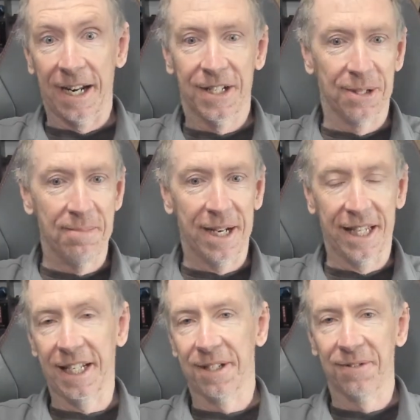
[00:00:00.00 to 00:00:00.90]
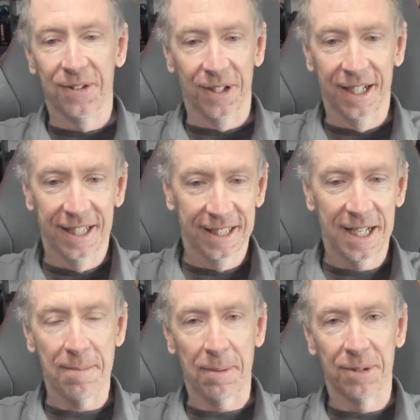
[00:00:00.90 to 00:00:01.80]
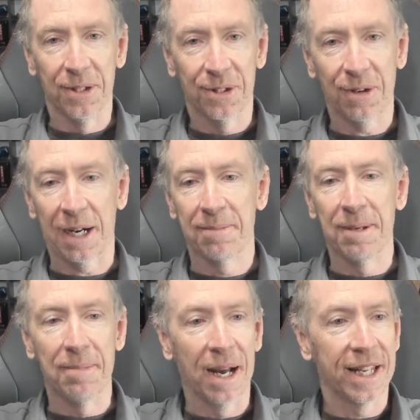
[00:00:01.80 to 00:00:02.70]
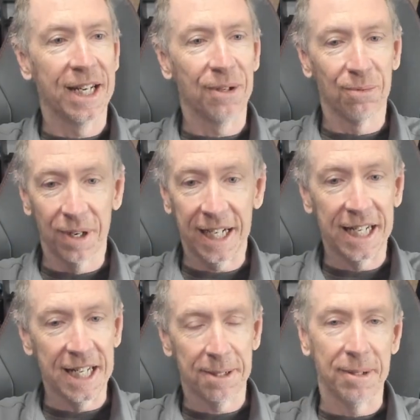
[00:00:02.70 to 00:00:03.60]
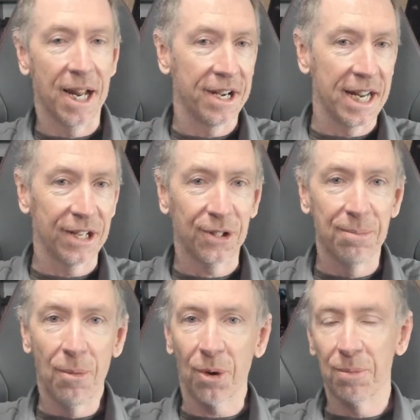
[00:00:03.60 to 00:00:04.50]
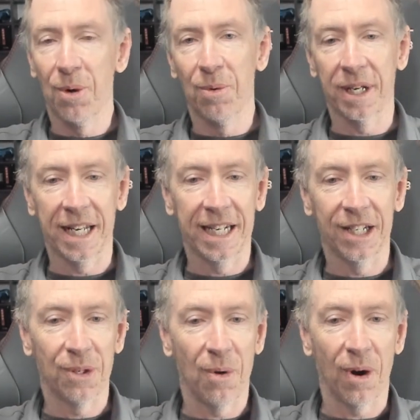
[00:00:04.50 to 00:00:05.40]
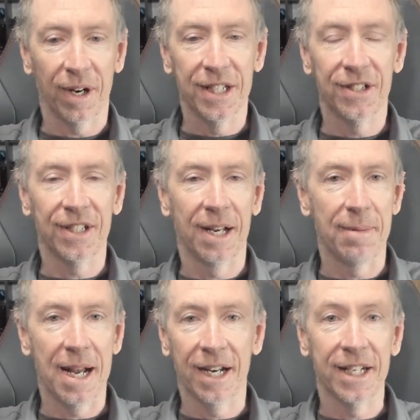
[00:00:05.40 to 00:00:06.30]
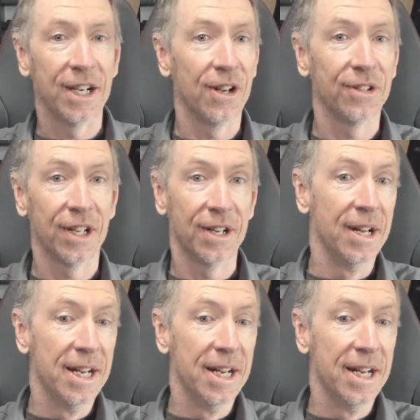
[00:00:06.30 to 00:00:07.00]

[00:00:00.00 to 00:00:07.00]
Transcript: Just many things have sort of come up to distract me, but it really needs to be done now. So more and more we're getting inquiries about, so